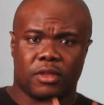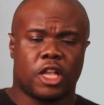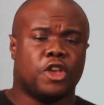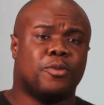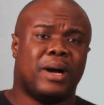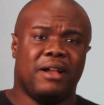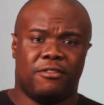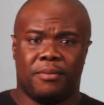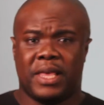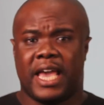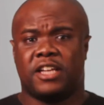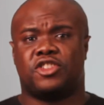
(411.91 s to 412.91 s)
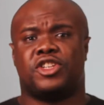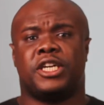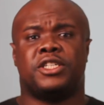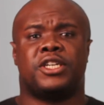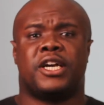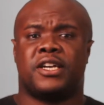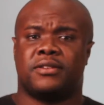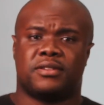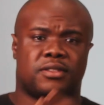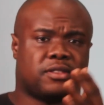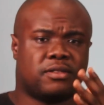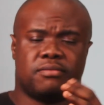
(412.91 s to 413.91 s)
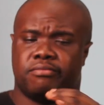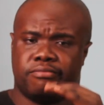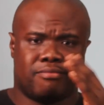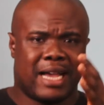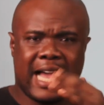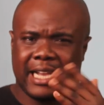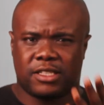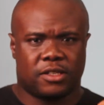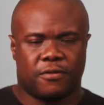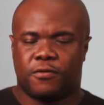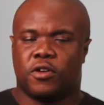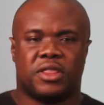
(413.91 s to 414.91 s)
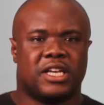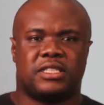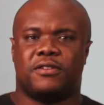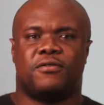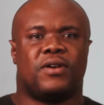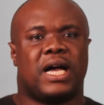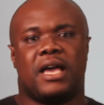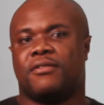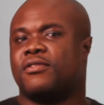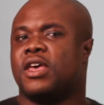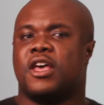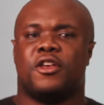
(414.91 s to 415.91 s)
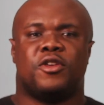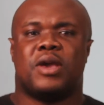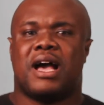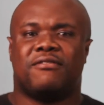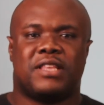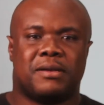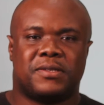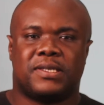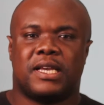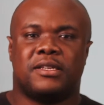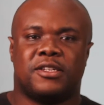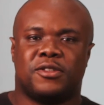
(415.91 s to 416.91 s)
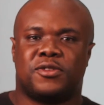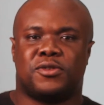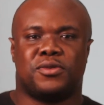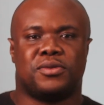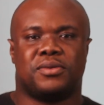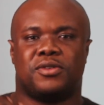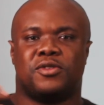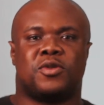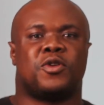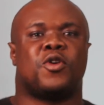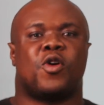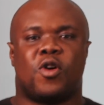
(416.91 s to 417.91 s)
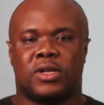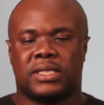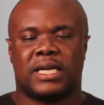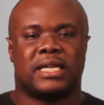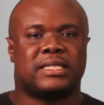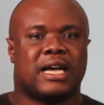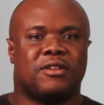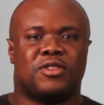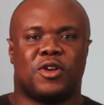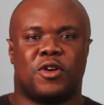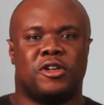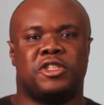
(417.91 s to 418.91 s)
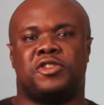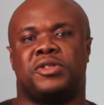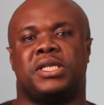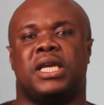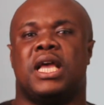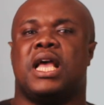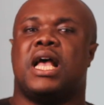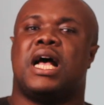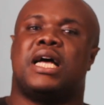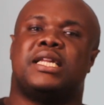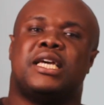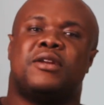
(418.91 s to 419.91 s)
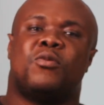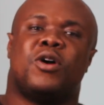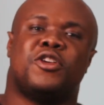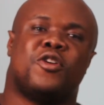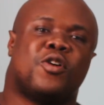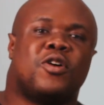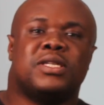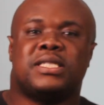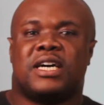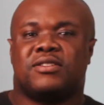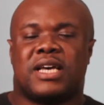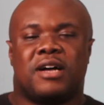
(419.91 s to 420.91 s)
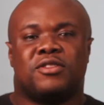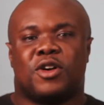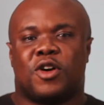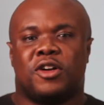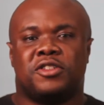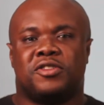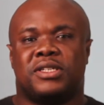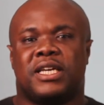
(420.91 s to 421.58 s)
you buy from the exchangers, max 435. You have them send it to your contact out the country, and then what your contact out the country